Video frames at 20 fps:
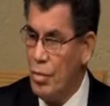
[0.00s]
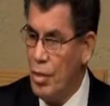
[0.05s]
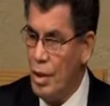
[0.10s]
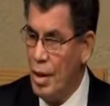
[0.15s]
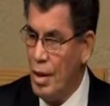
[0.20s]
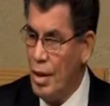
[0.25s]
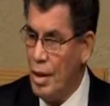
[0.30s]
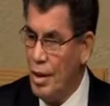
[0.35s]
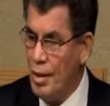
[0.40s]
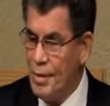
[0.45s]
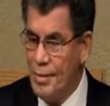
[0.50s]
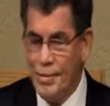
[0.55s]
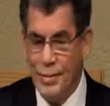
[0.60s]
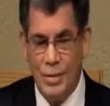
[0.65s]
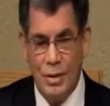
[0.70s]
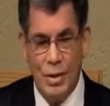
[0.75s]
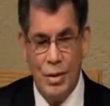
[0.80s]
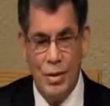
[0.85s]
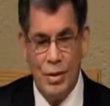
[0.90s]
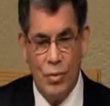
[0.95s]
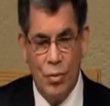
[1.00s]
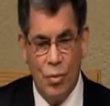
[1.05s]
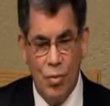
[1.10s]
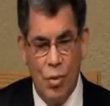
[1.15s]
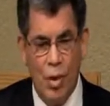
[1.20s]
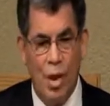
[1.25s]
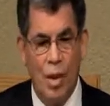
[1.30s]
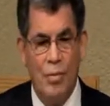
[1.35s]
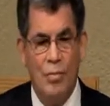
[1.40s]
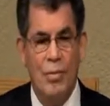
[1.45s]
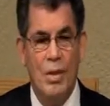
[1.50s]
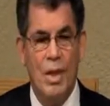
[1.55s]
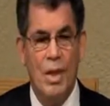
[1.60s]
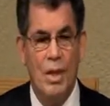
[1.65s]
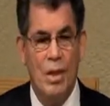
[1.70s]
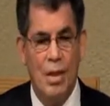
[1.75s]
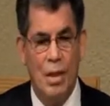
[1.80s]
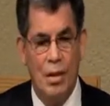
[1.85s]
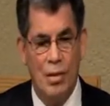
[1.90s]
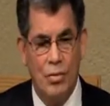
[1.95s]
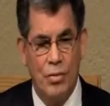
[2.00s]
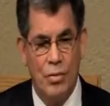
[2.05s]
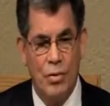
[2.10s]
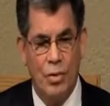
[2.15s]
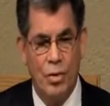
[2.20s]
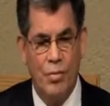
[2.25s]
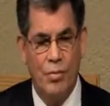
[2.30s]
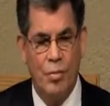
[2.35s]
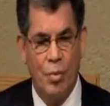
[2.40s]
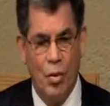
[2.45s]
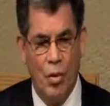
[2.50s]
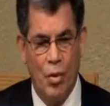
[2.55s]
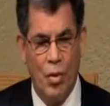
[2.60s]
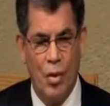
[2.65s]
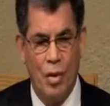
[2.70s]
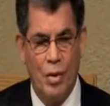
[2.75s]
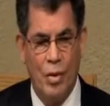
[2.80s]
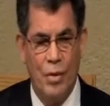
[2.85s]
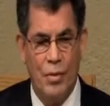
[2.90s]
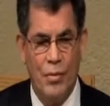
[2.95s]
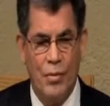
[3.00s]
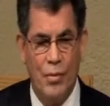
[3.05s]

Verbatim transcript: uh, well-meaning, support,